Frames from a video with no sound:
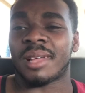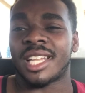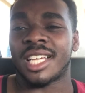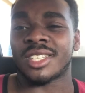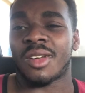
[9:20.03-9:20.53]
my
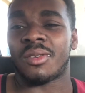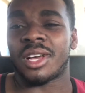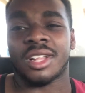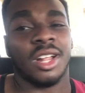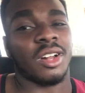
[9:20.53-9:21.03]
legs all the way
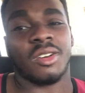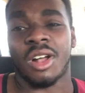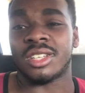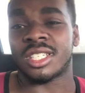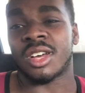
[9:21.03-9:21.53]

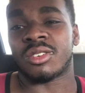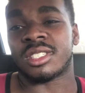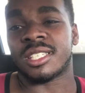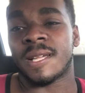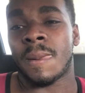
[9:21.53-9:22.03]
across and go to
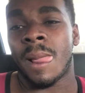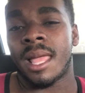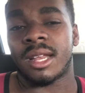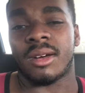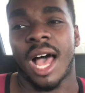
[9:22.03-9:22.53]
sleep.
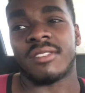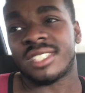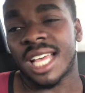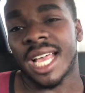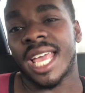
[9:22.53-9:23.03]

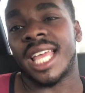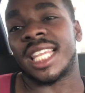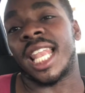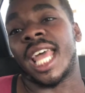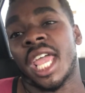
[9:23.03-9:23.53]
Obviously I
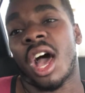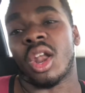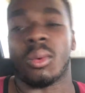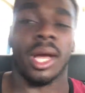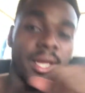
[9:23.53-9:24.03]
can't lay all
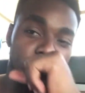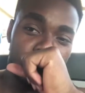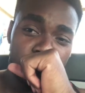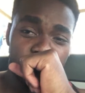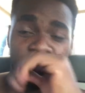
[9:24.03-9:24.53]
the way.
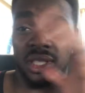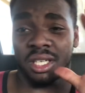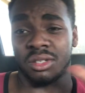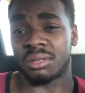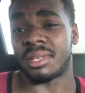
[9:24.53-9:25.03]

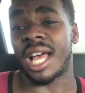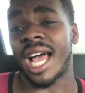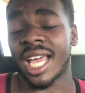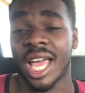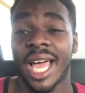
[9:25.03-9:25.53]

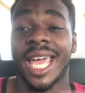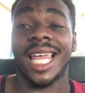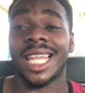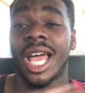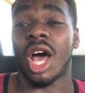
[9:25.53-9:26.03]
I
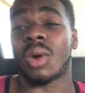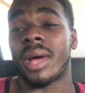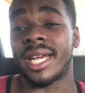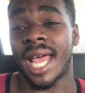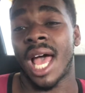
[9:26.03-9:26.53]
can't lay all the
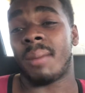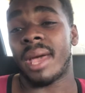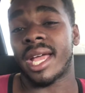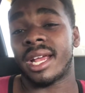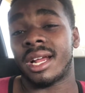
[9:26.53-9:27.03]
way down
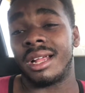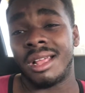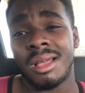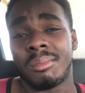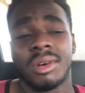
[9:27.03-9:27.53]
back here,
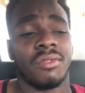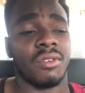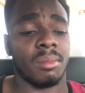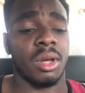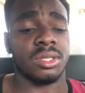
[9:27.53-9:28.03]
but for
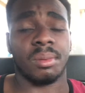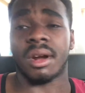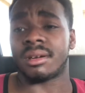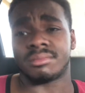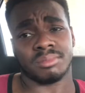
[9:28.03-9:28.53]
the most part,